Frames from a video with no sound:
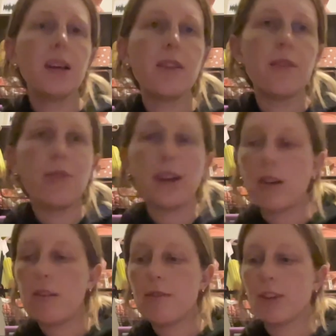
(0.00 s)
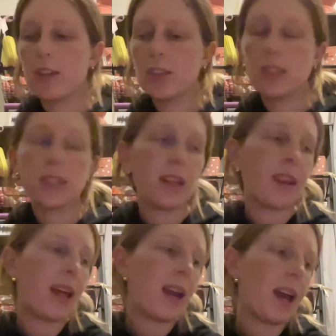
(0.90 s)
retinol first,
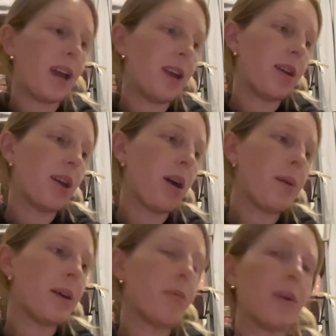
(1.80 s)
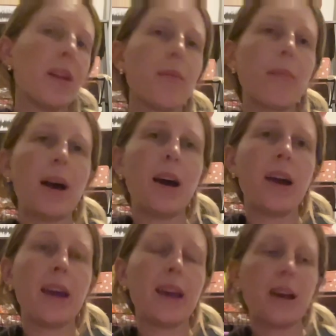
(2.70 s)
then I go in with
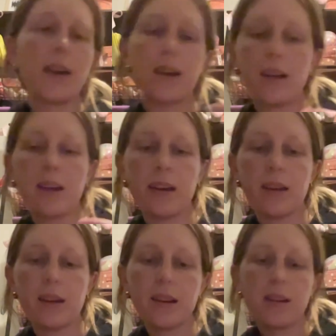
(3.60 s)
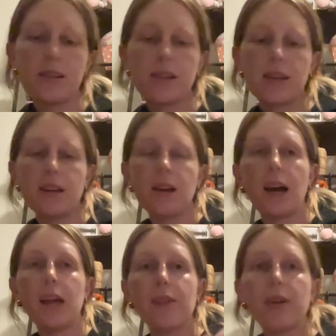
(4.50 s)
my
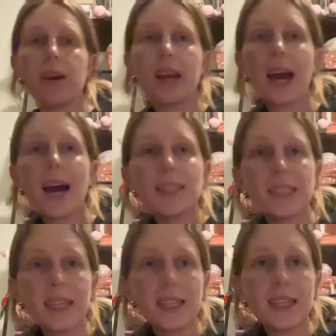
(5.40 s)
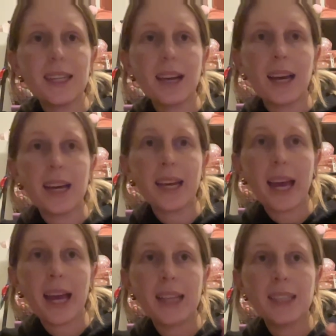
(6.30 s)
hyaluronic acid
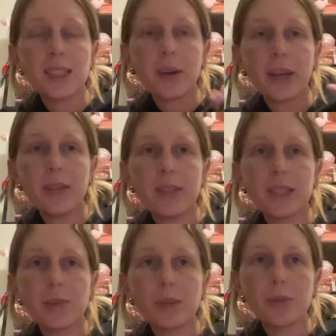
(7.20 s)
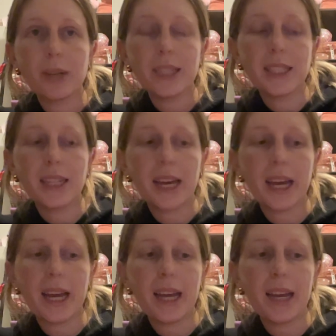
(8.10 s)
again. So I use this one twice a
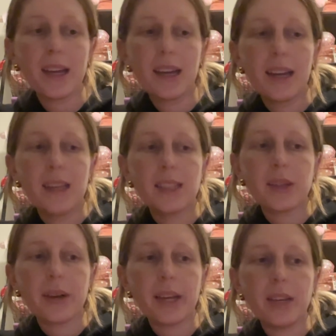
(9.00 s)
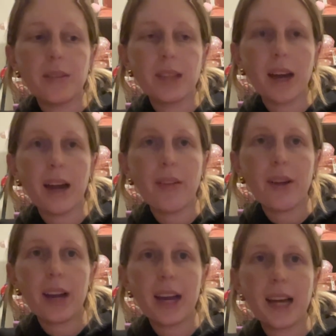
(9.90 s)
day. So I use the
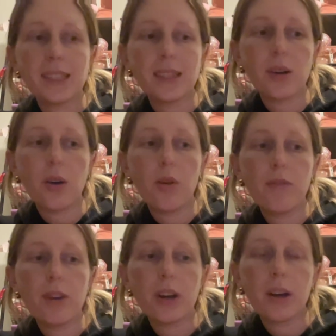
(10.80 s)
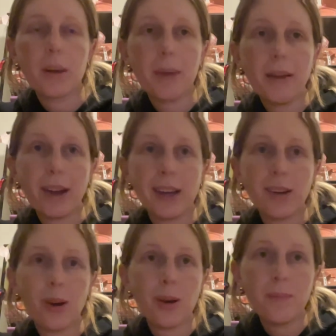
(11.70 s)
hyaluronic acid over my
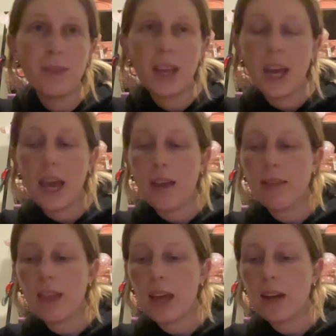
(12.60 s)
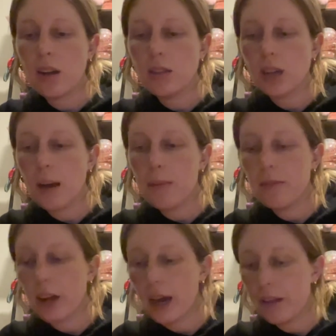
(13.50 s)
retinol. And then on top of
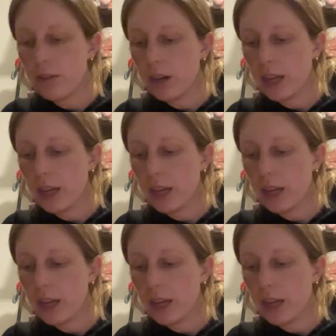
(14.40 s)
the hyaluronic